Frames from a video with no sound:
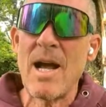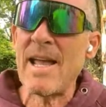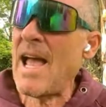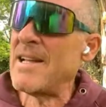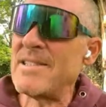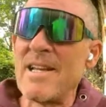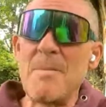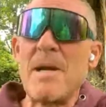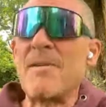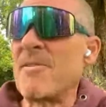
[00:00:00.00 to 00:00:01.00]
I had teddy
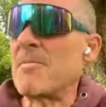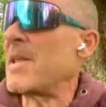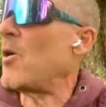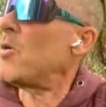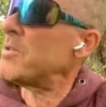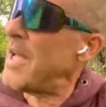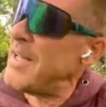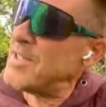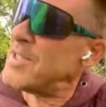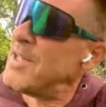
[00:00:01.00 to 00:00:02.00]
bear from the old
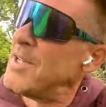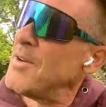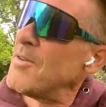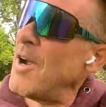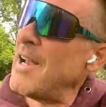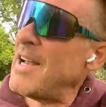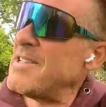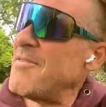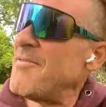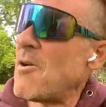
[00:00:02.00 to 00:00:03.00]
days. I
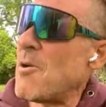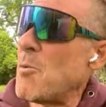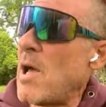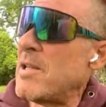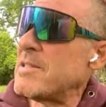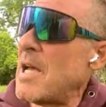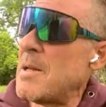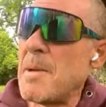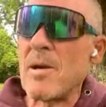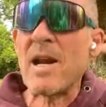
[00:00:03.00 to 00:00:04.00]
did very well in
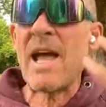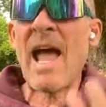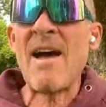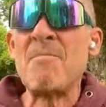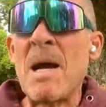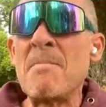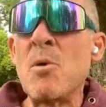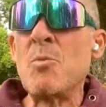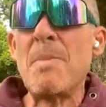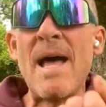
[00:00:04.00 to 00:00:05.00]
teddy bear, and I have my
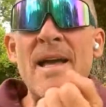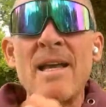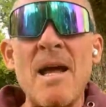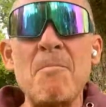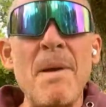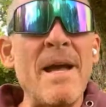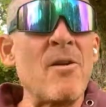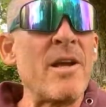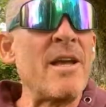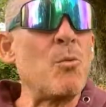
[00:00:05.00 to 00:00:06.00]
moon bag, and I'm
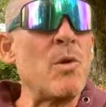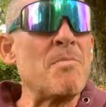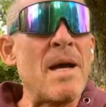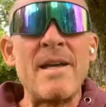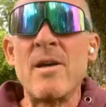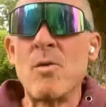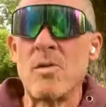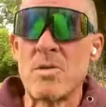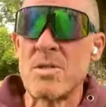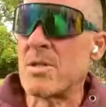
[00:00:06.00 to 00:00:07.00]
pairing it with my
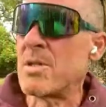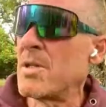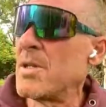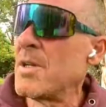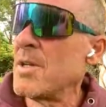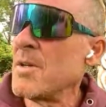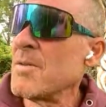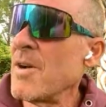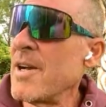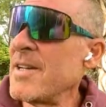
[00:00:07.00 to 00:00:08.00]
Eros,
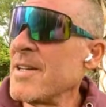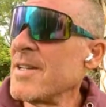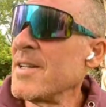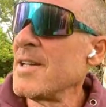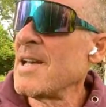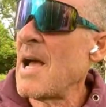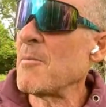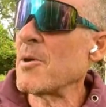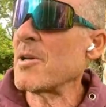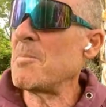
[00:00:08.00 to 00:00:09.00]
right? And
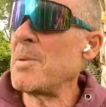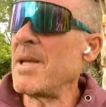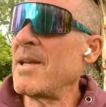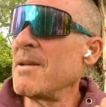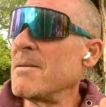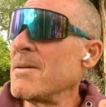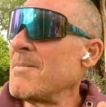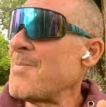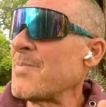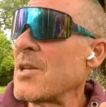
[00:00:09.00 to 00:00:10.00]
we're going to be
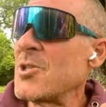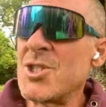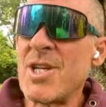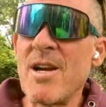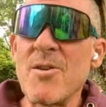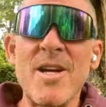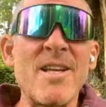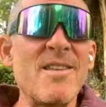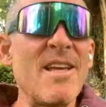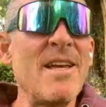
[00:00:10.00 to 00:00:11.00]

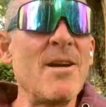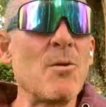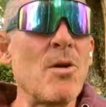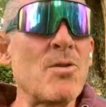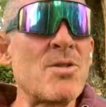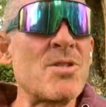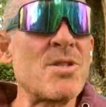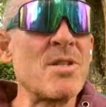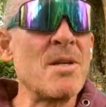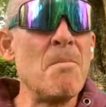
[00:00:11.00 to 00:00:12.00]
sharing the Eros
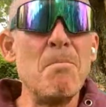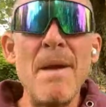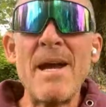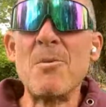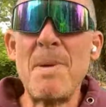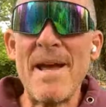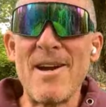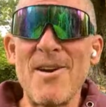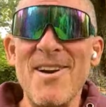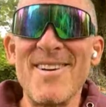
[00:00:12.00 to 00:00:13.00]
bear
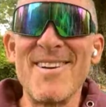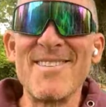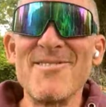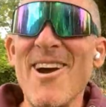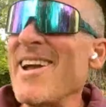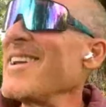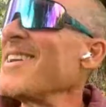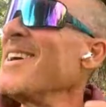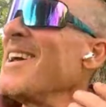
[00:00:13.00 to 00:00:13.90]
pair, right?